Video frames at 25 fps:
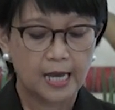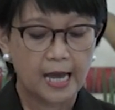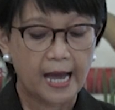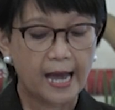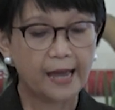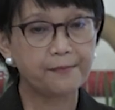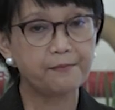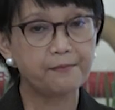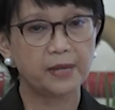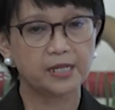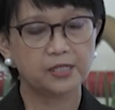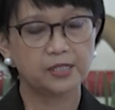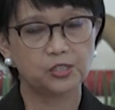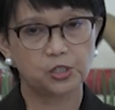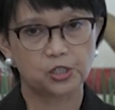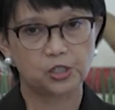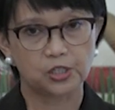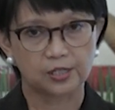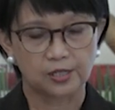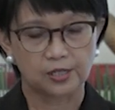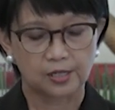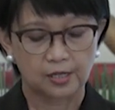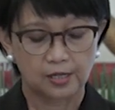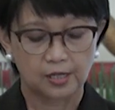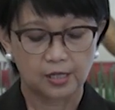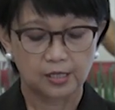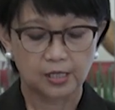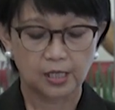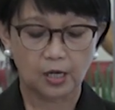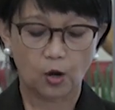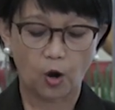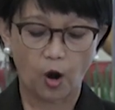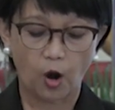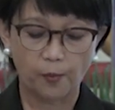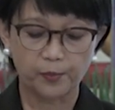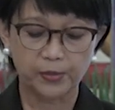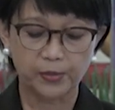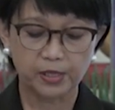I mentioned the
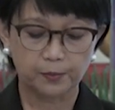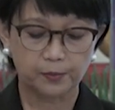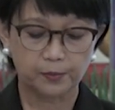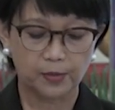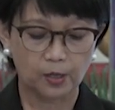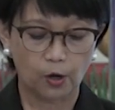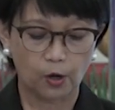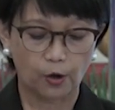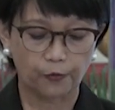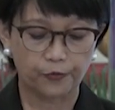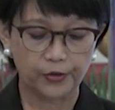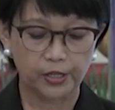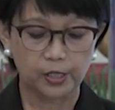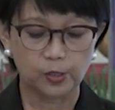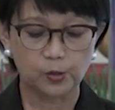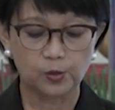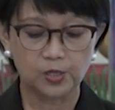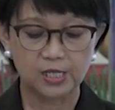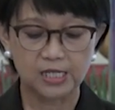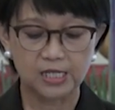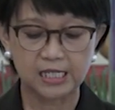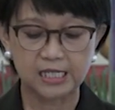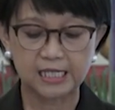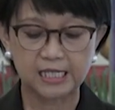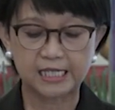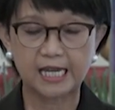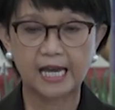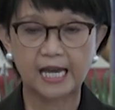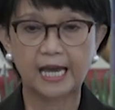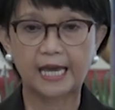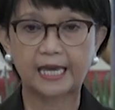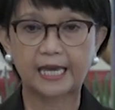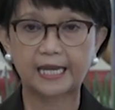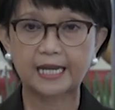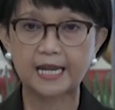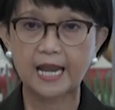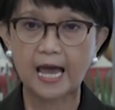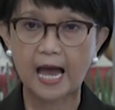commitment of Indonesia
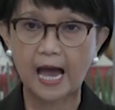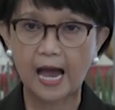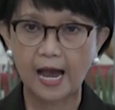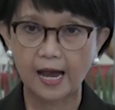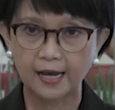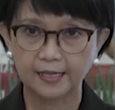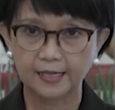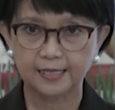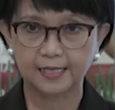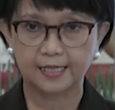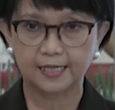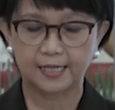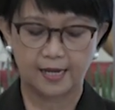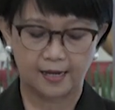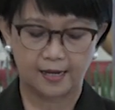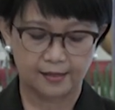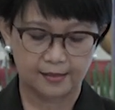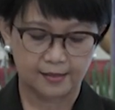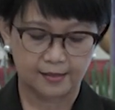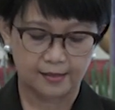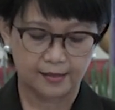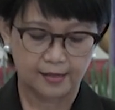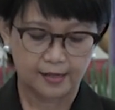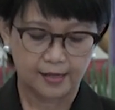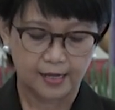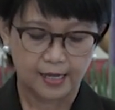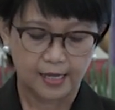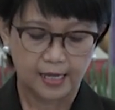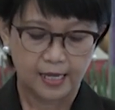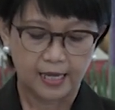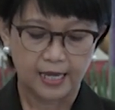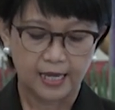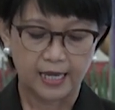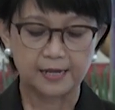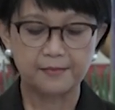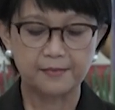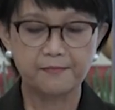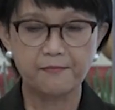and ASEAN
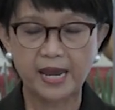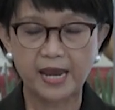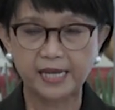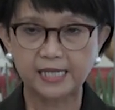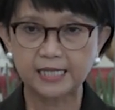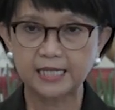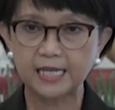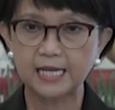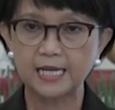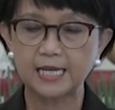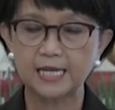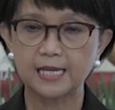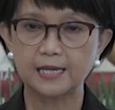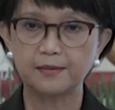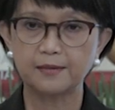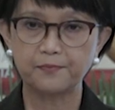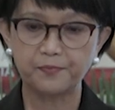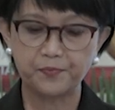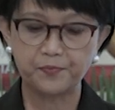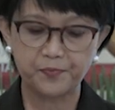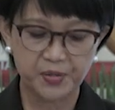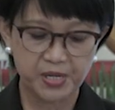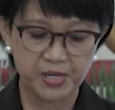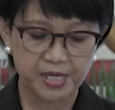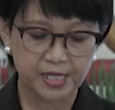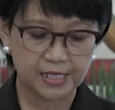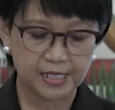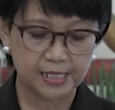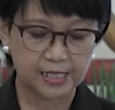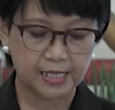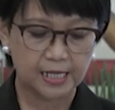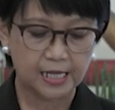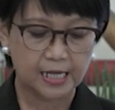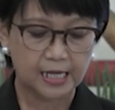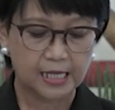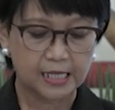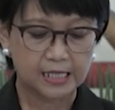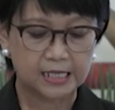in maintaining
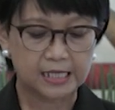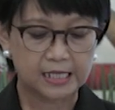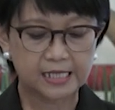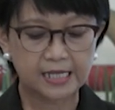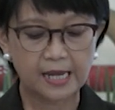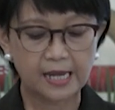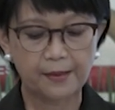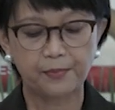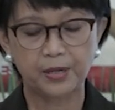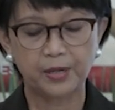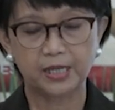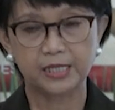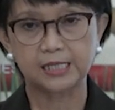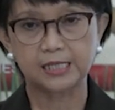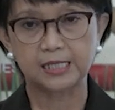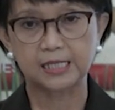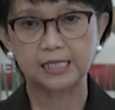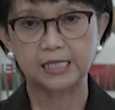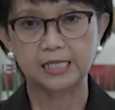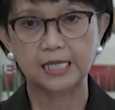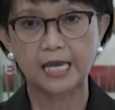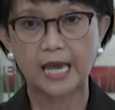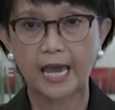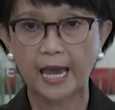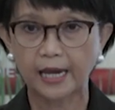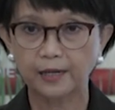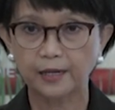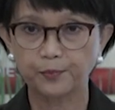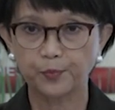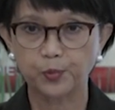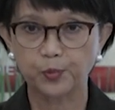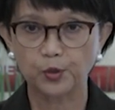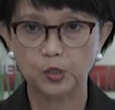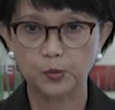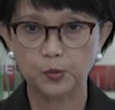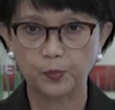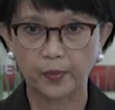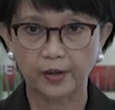peace, stability, and
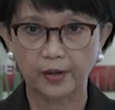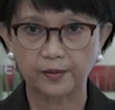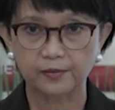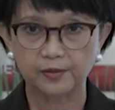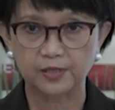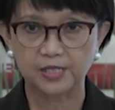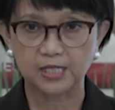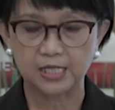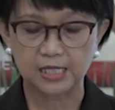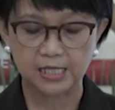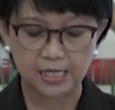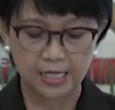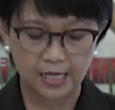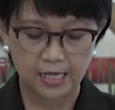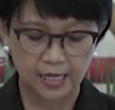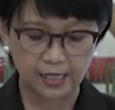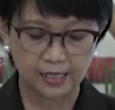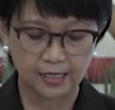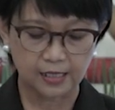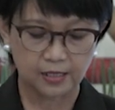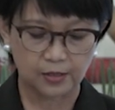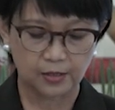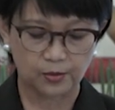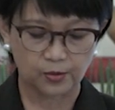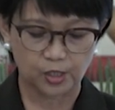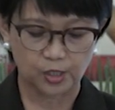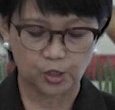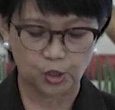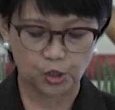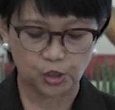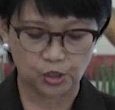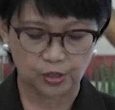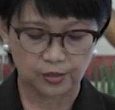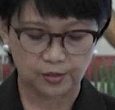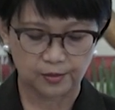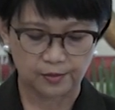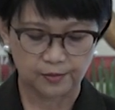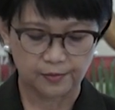prosperity in the
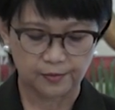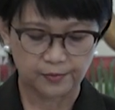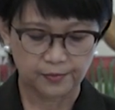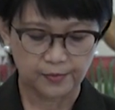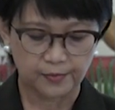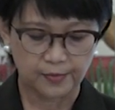region,